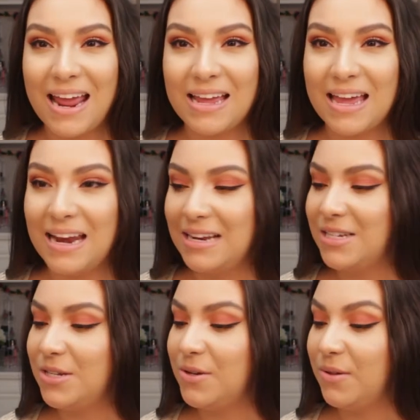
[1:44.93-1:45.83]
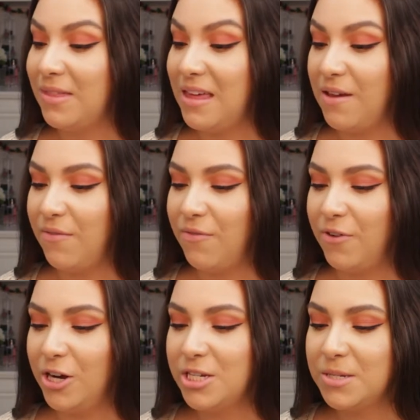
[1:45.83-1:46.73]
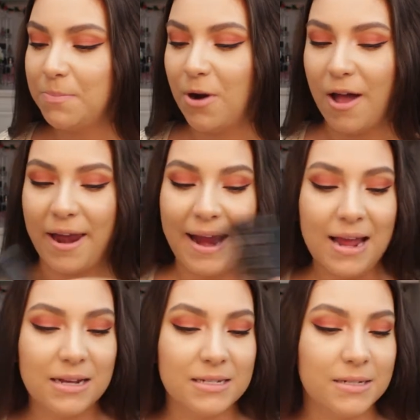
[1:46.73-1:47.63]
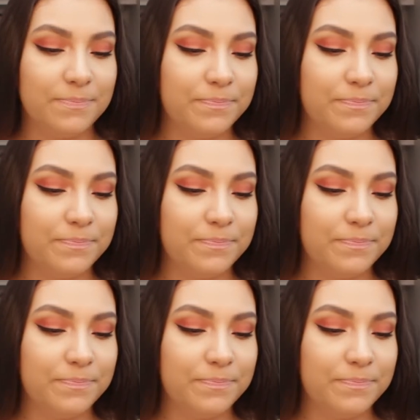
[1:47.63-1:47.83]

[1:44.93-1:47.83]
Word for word: and get into the first product.